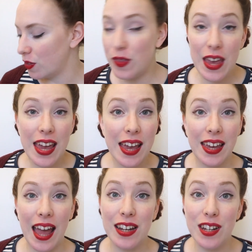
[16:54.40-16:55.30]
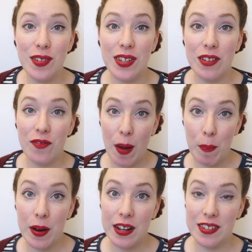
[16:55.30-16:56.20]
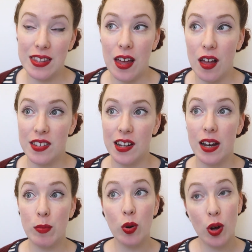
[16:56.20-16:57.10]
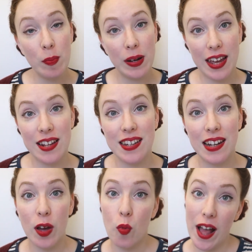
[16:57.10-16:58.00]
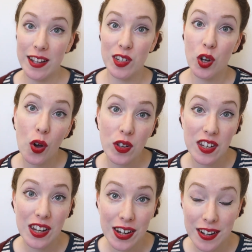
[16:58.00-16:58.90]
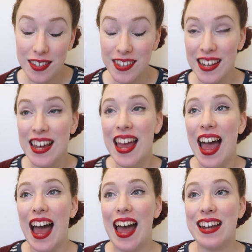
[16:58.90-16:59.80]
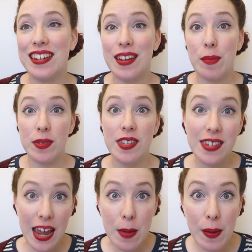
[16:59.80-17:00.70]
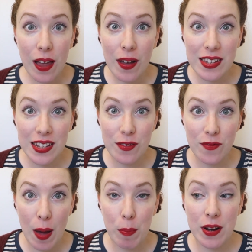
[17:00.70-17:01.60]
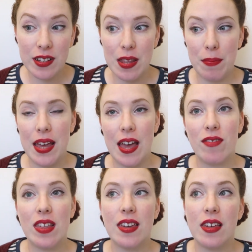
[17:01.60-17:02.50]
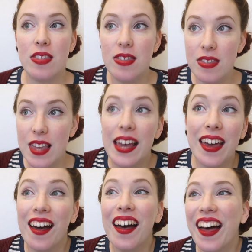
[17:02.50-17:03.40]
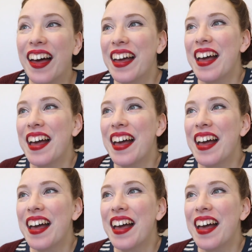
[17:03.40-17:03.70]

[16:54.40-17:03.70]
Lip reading: thick and using fabrics that are slightly more complicated like waxed cottons and stabilizing fabrics that make everything thicker,